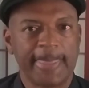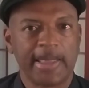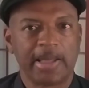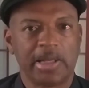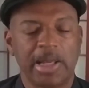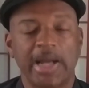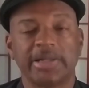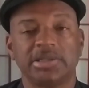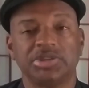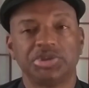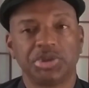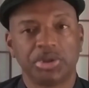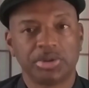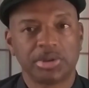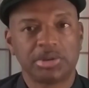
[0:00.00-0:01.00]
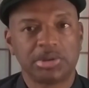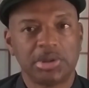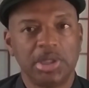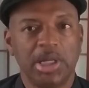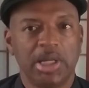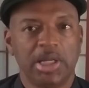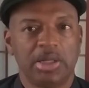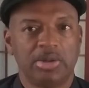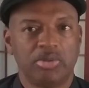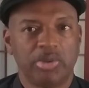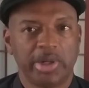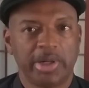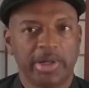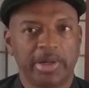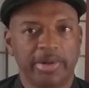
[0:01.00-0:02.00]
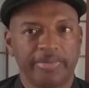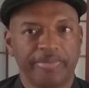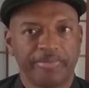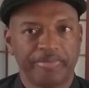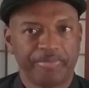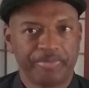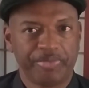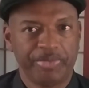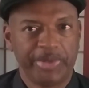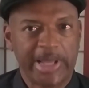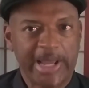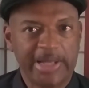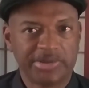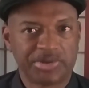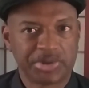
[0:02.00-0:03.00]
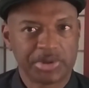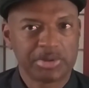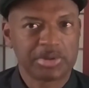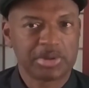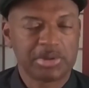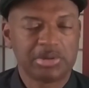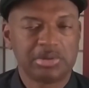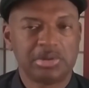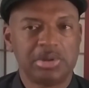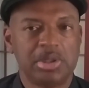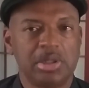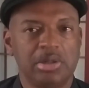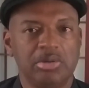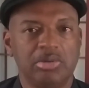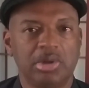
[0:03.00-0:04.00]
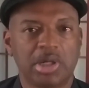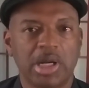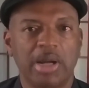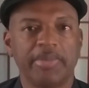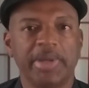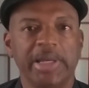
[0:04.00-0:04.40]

like a journal, where that journal will come in